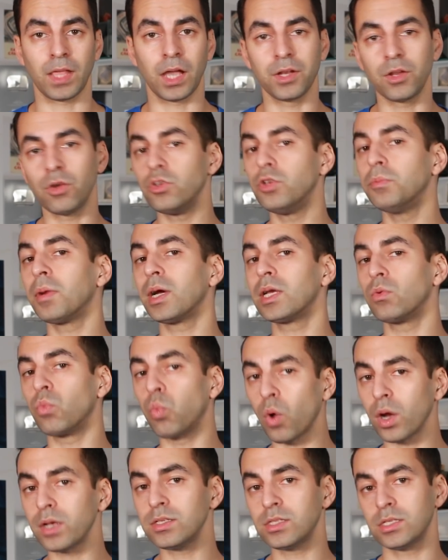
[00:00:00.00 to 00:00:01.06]
I know you might
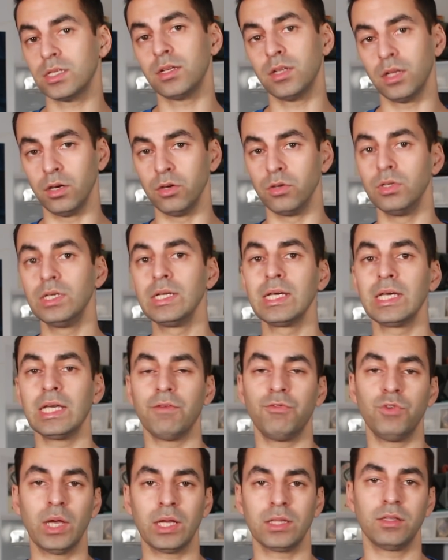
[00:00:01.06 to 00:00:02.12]
want to know
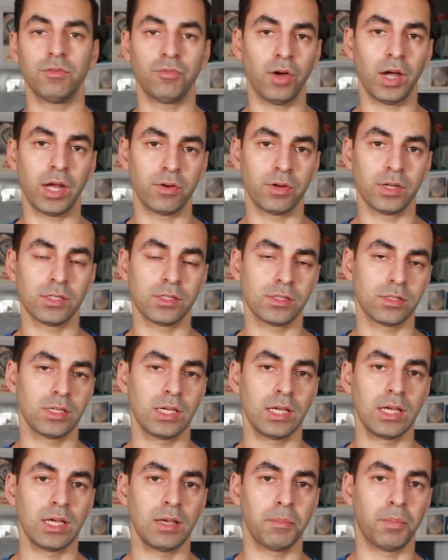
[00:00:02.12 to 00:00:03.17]
if you had the virus
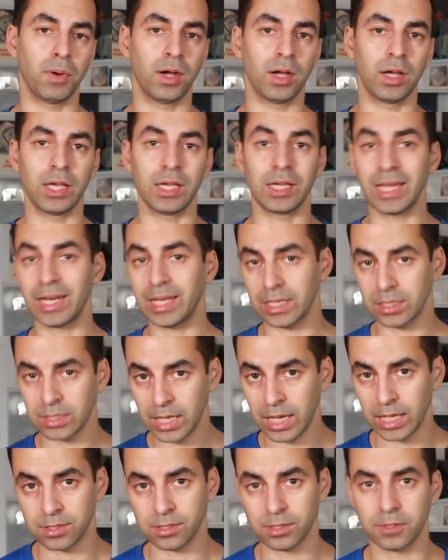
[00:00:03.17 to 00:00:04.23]
by getting a
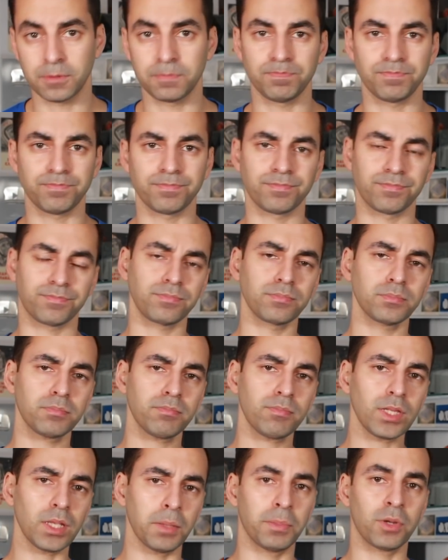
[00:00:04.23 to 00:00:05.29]
test.
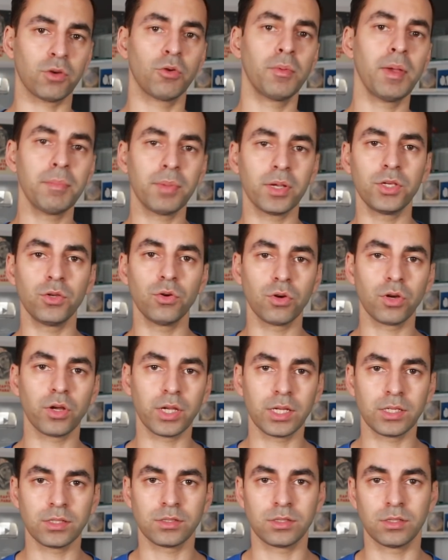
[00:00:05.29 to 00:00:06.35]
But remember, you're
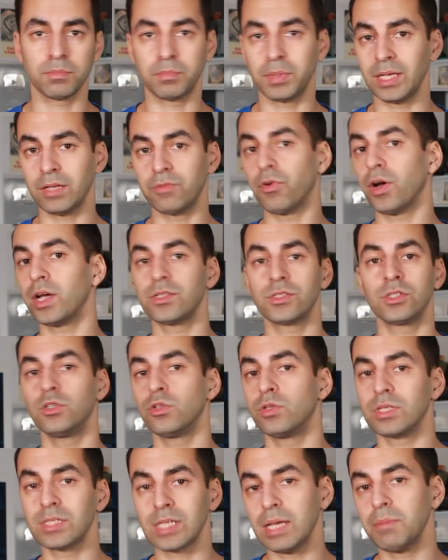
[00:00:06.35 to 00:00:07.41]
going to be advised to
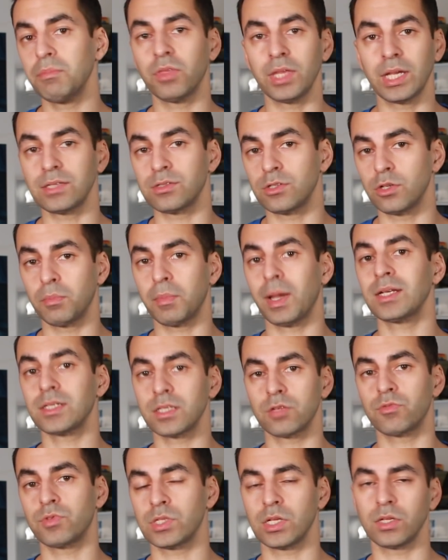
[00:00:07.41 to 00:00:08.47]
do the same things no
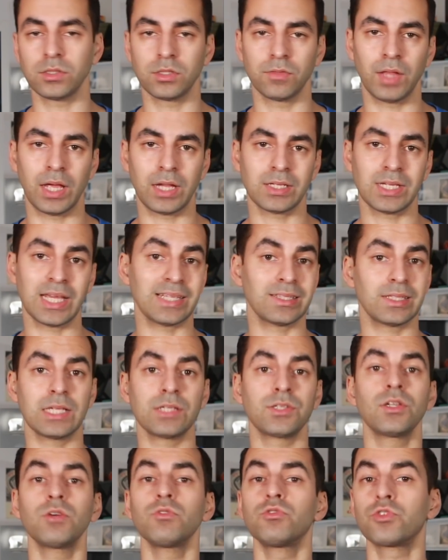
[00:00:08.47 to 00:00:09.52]
matter the result of that test.
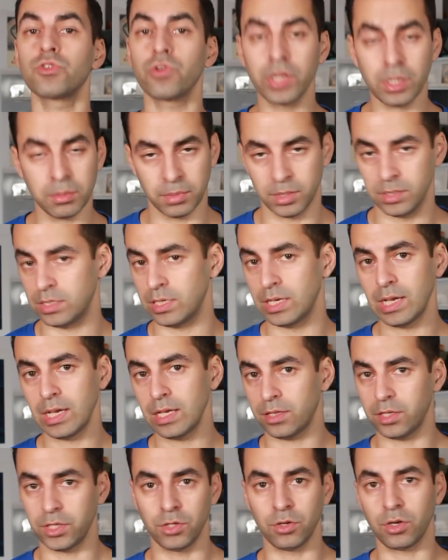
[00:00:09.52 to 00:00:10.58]
There's no treatment
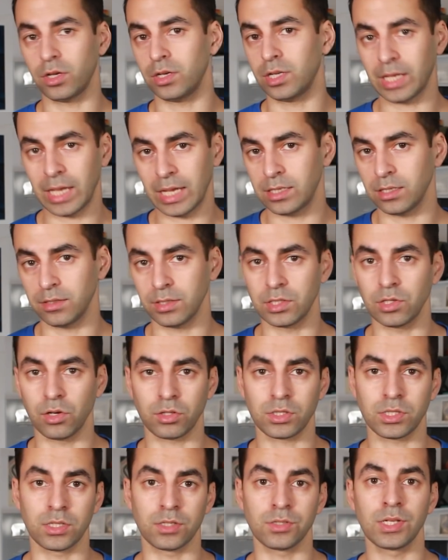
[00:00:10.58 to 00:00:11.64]
that you're going to get at the
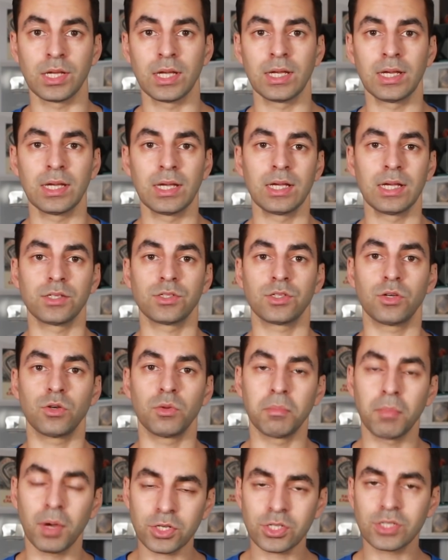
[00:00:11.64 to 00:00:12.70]
doctors. So
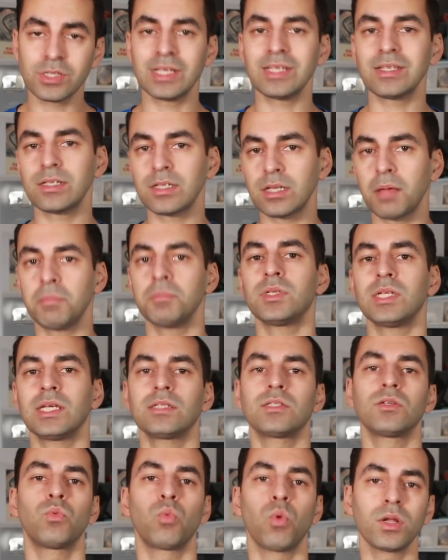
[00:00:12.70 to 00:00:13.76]
much as it's
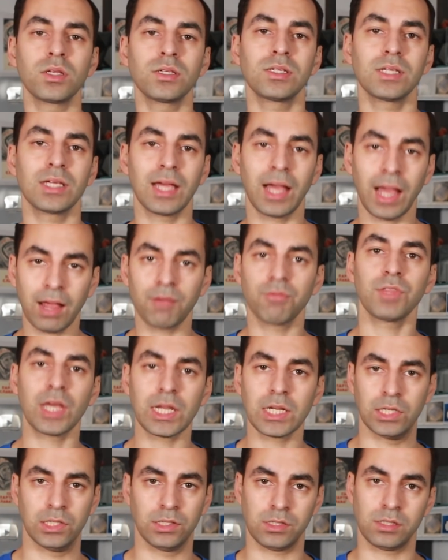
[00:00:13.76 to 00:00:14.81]
tempting to want to have
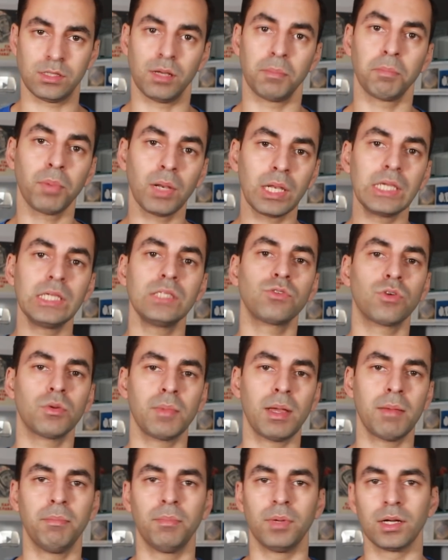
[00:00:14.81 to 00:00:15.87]
that answer, please
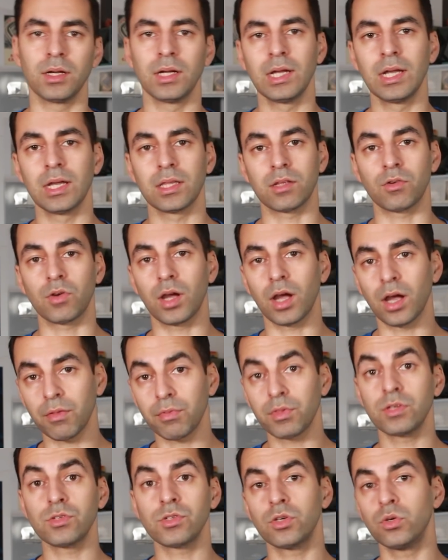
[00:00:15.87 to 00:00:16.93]
remember there are
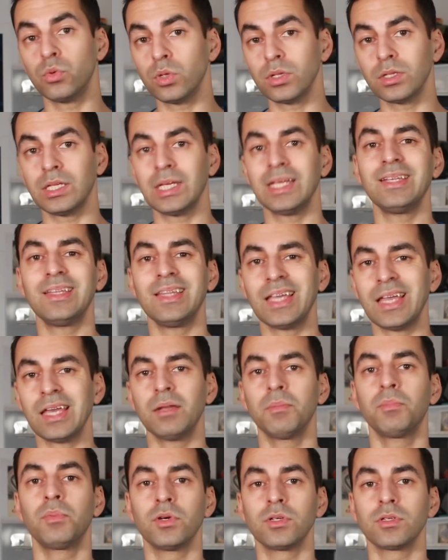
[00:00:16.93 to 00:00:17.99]
others who will need the
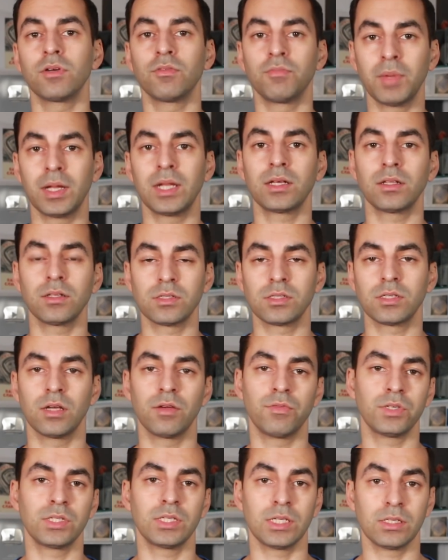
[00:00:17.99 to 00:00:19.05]
input of medical
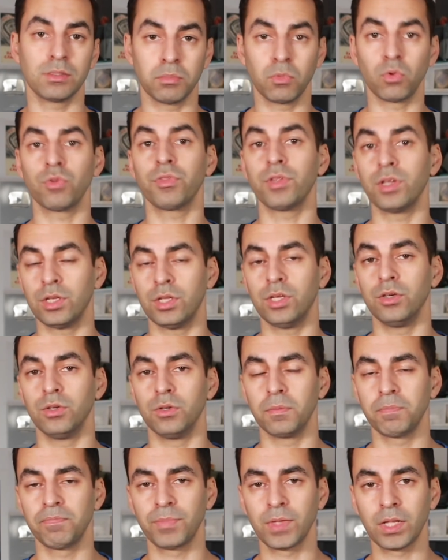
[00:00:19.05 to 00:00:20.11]
services more than
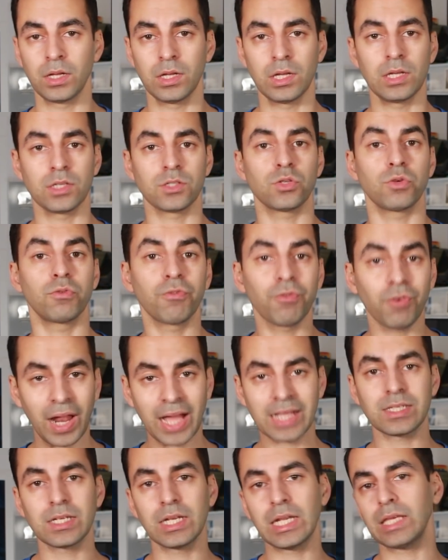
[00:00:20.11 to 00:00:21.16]
you. So
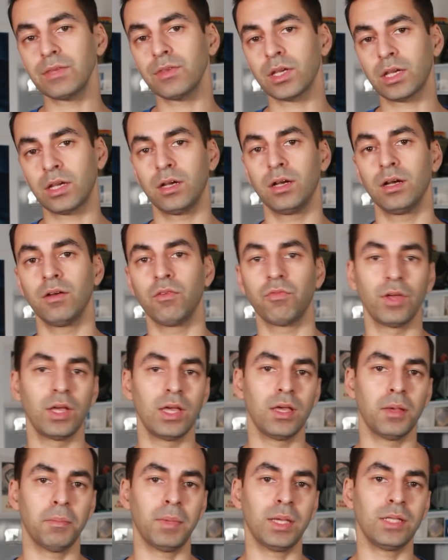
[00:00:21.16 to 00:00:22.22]
flattening the curve
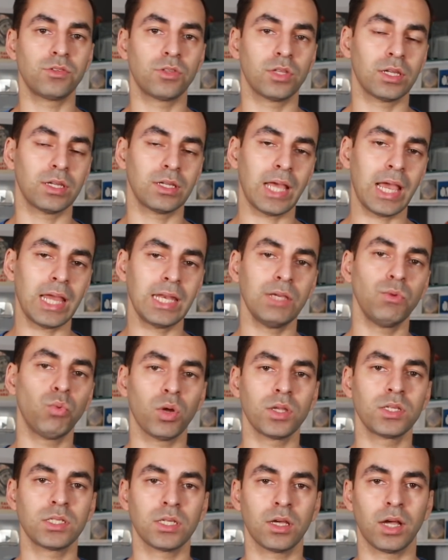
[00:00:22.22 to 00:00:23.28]
means that at any
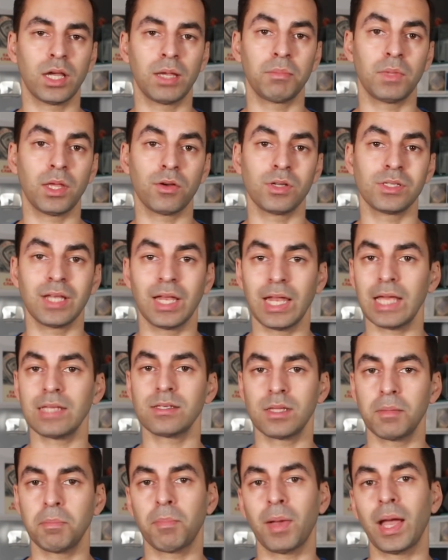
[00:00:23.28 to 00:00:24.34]
one time there is
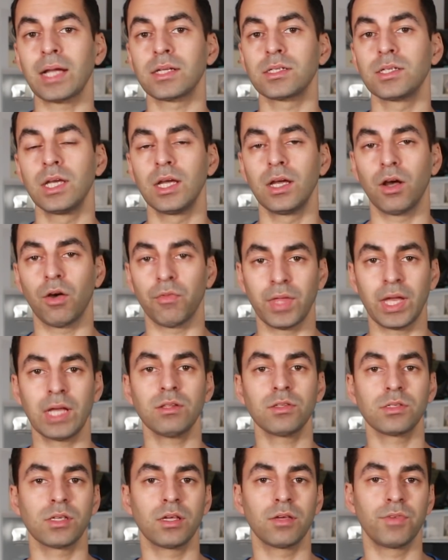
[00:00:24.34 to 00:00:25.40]
less impact on the
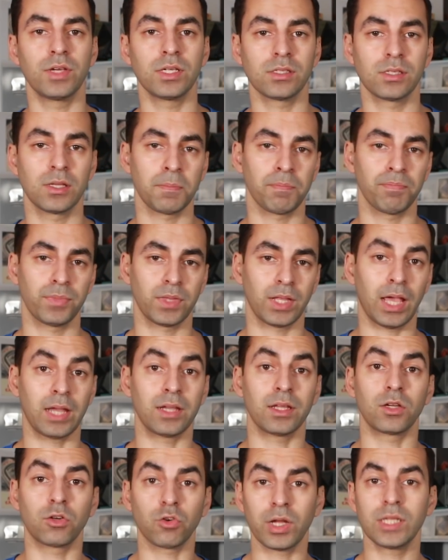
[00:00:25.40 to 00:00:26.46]
health service
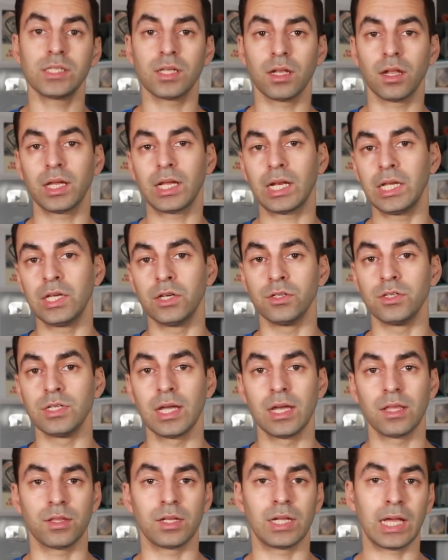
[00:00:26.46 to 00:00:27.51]
and a greater likelihood
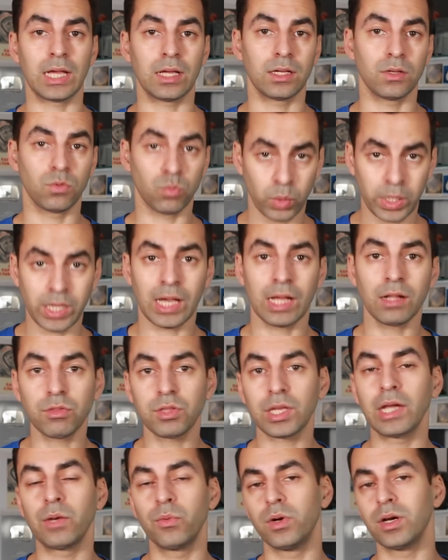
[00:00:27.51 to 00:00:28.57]
that we
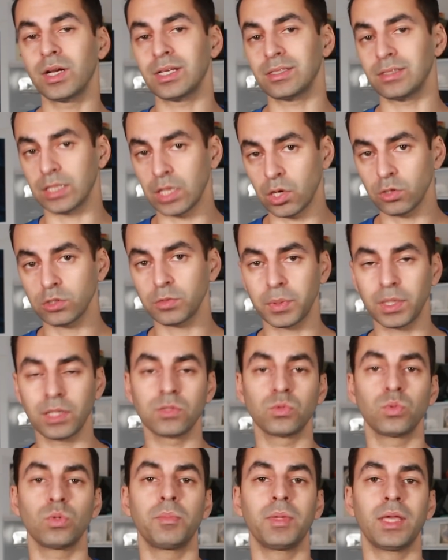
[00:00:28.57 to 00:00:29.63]
healthcare workers and the
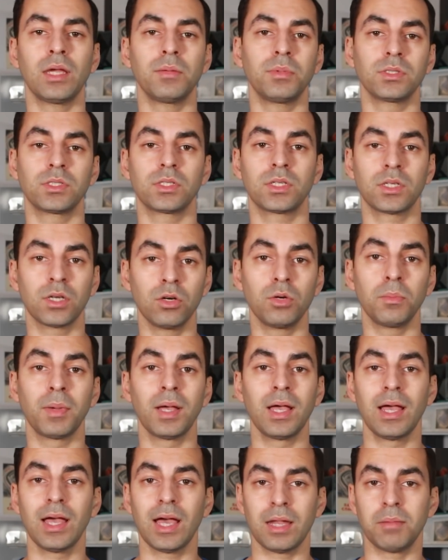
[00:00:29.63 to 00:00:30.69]
hospitals will be able to
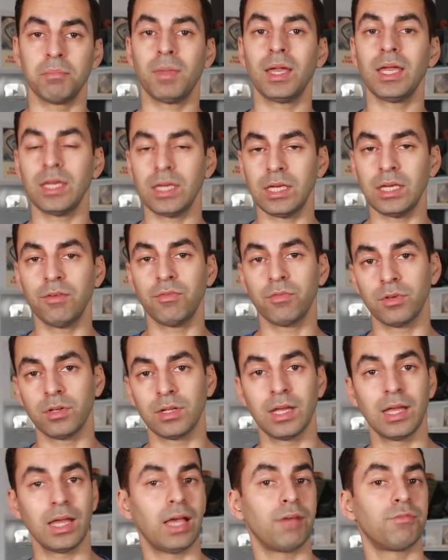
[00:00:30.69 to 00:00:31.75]
cope and may
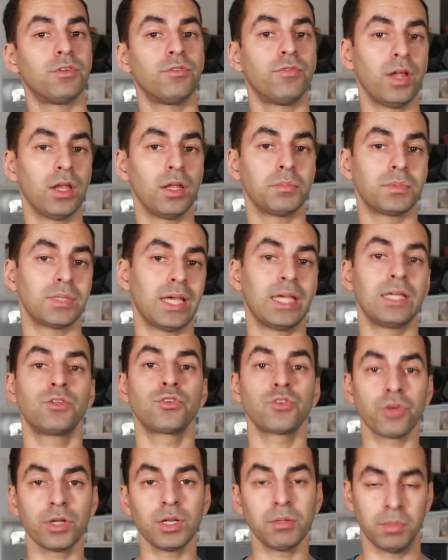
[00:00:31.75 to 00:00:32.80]
even have developed a
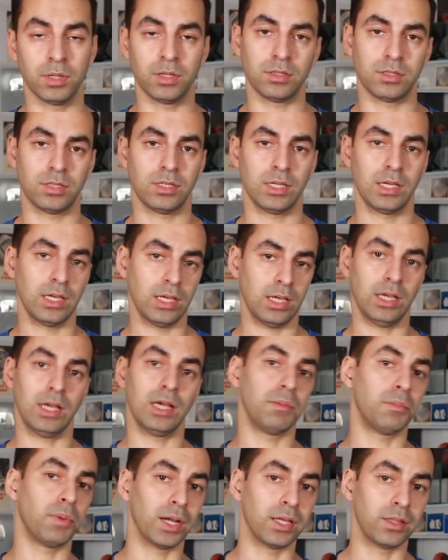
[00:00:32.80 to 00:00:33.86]
treatment
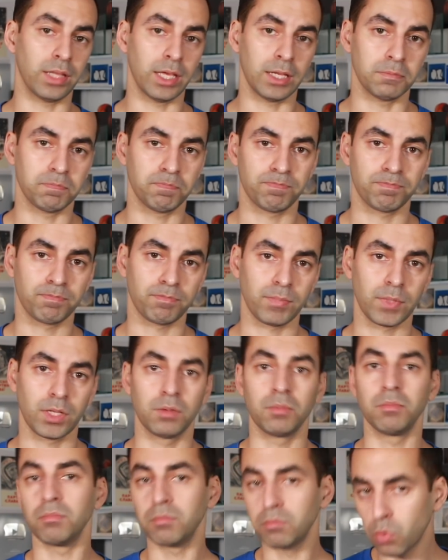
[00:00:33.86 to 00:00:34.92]
uh, by then.
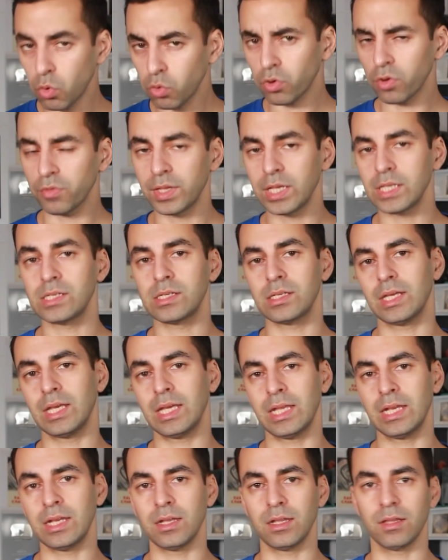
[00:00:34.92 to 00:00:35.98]
More on this
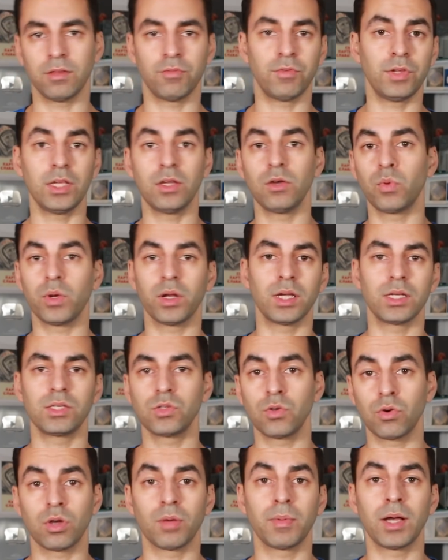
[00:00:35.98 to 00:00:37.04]
in the video when I
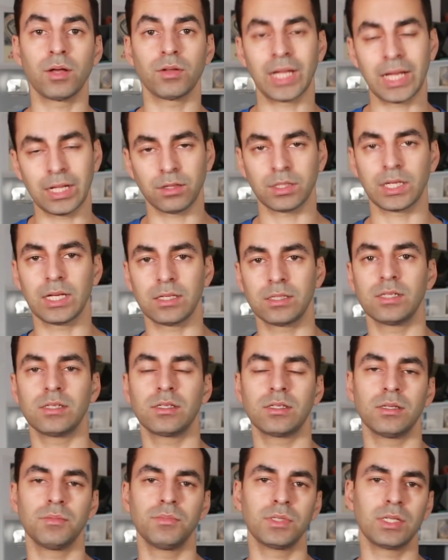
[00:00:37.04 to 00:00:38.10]
talk about healthcare
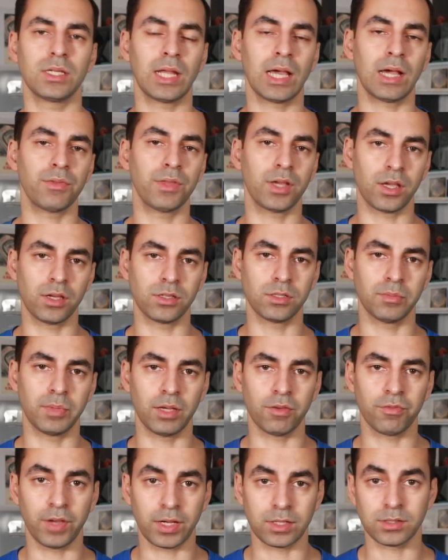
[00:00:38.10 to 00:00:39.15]
systems and how they're going to be
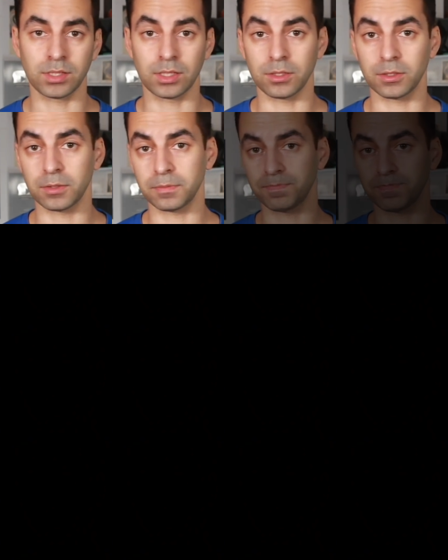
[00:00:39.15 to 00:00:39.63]
affected.